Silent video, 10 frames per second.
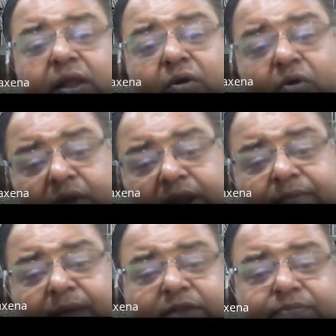only
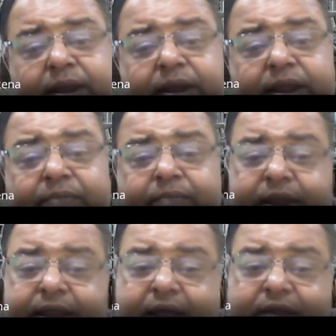by spending
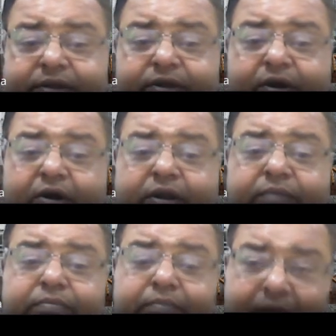many hours on
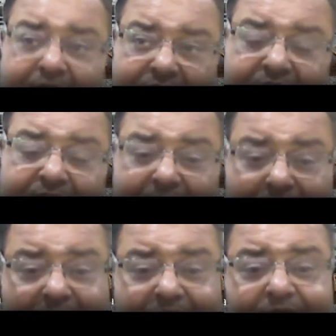manual
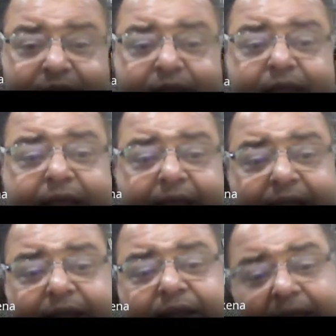labor
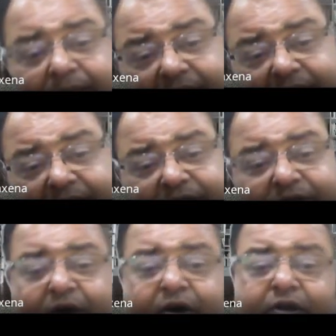at libraries
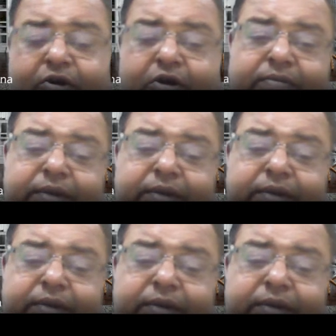or government
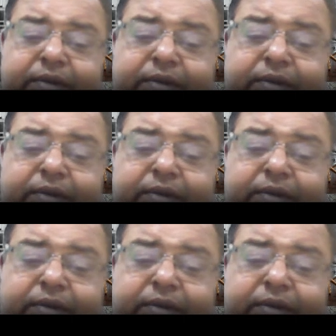offices.
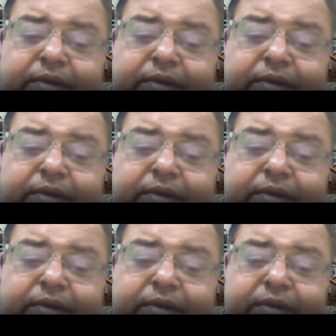At the
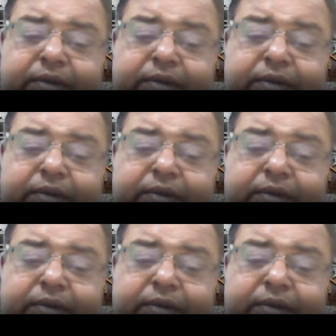left,